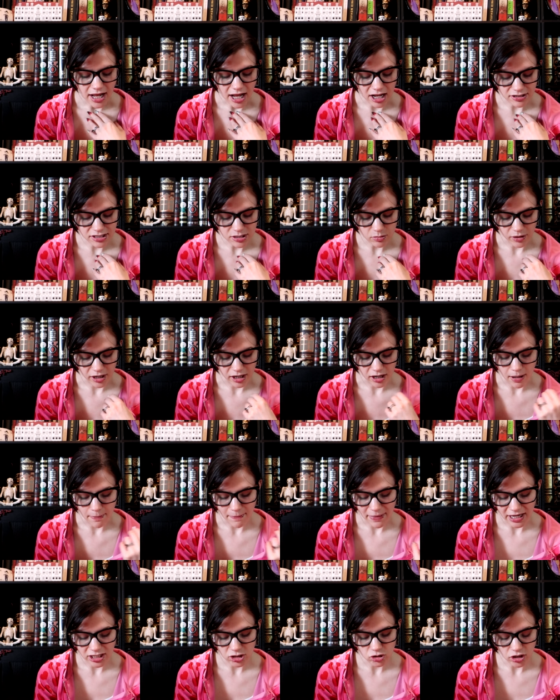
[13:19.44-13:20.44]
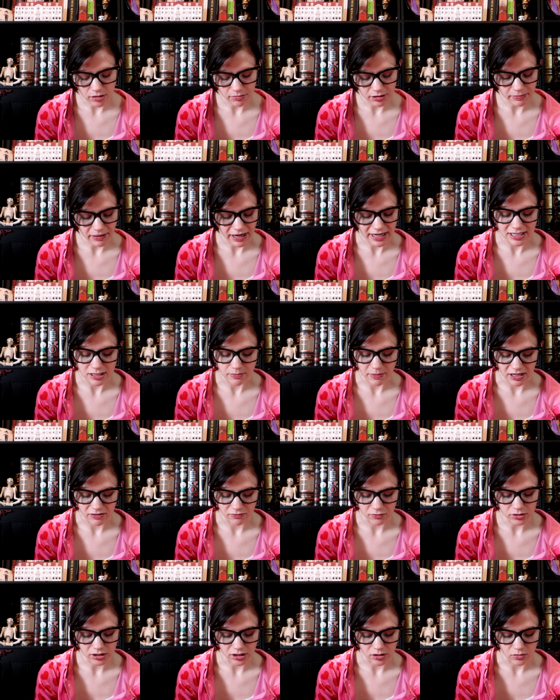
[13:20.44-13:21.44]
Elsewhere, a man troubled by his
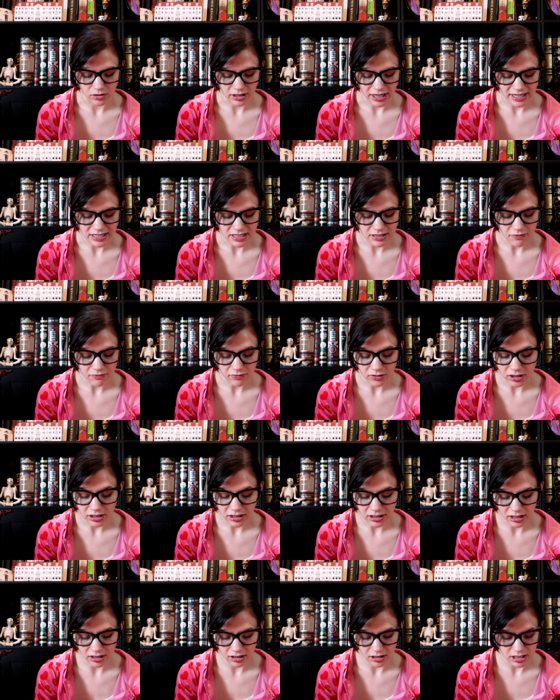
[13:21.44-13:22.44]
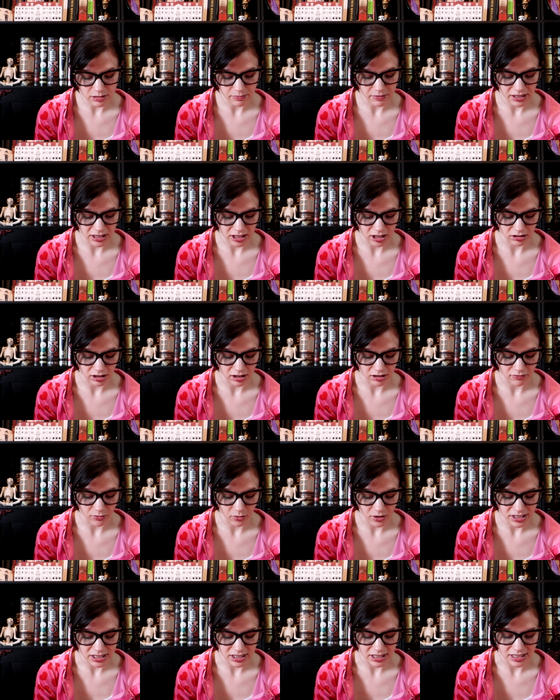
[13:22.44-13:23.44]
painful youth has for years been hearing a
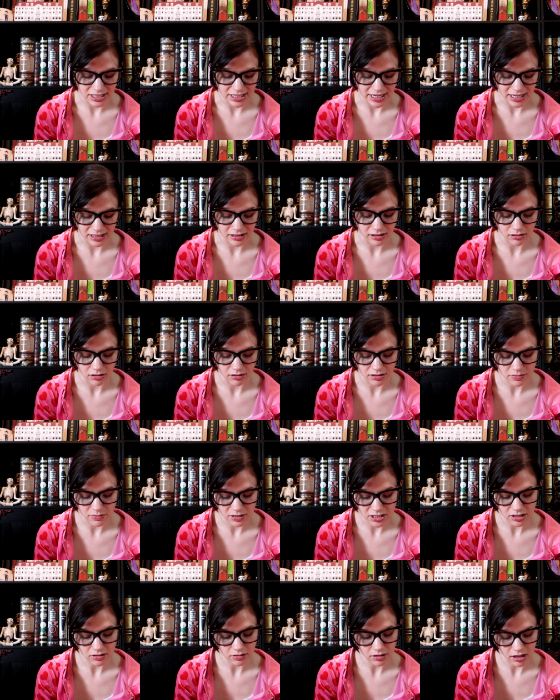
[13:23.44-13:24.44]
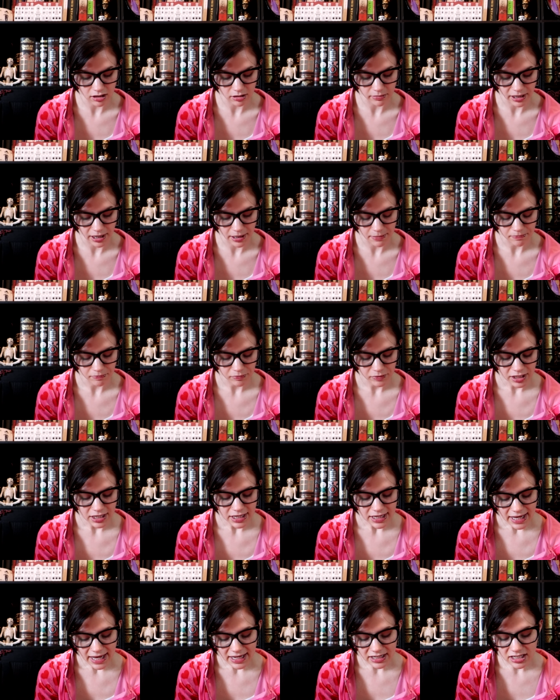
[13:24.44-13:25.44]
voice in his head he calls Mr. Lullaby,
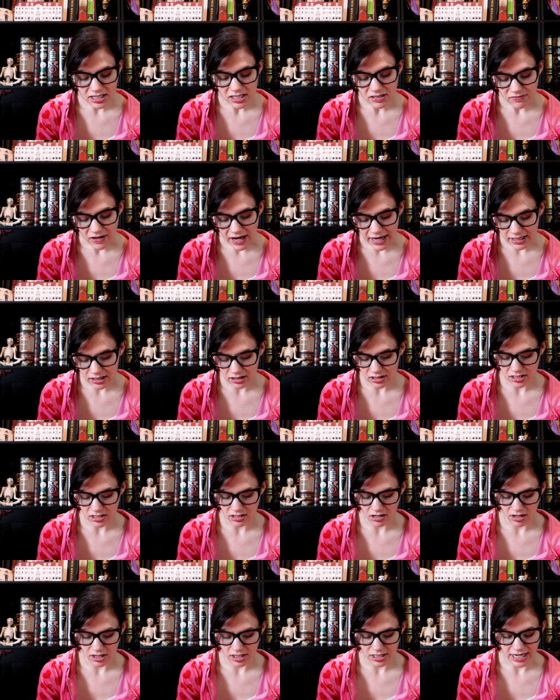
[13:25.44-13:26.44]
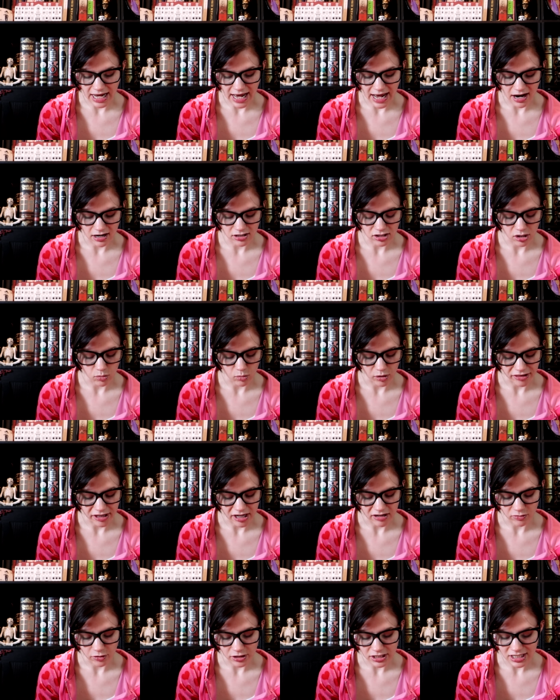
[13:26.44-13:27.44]
and he has finally started to act on what
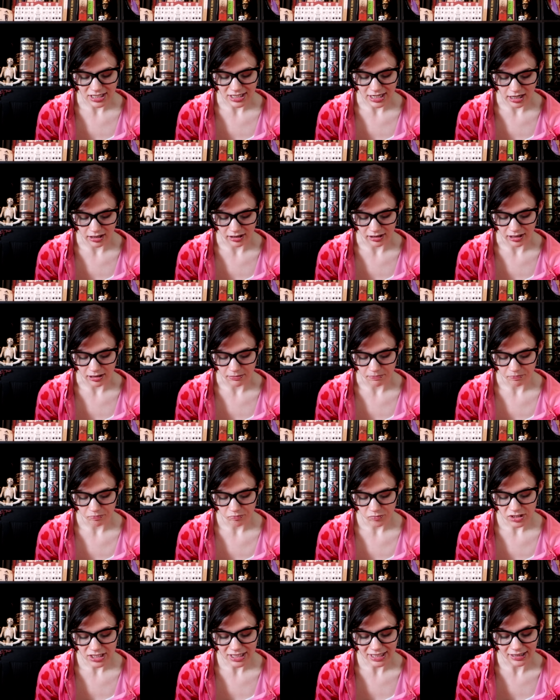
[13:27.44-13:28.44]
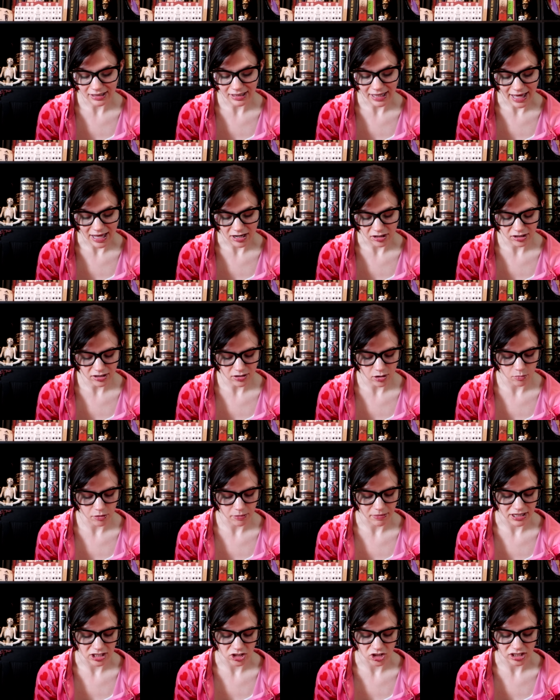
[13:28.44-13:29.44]
that voice is telling him to kill any
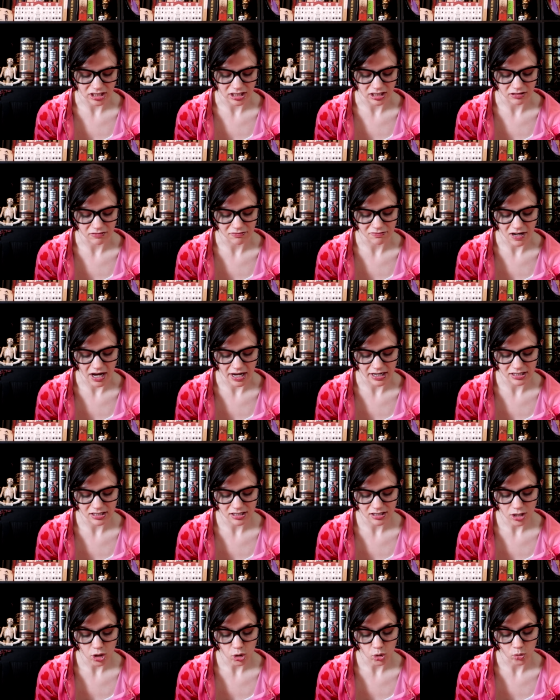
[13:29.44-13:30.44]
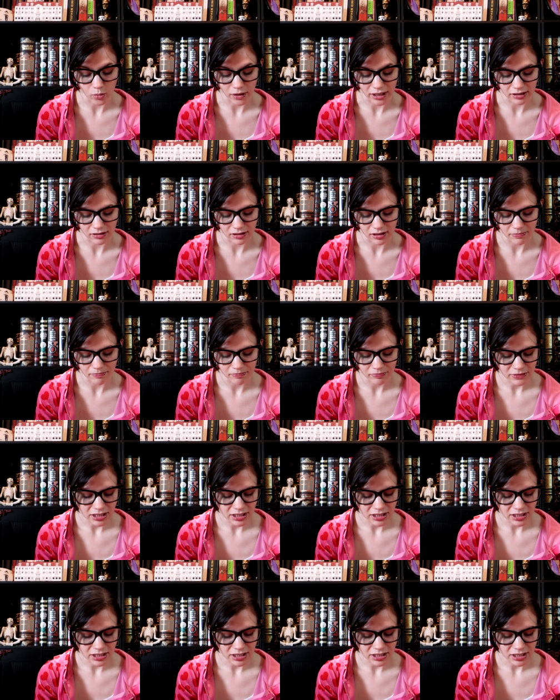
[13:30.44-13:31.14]
coma patient he can find quickly.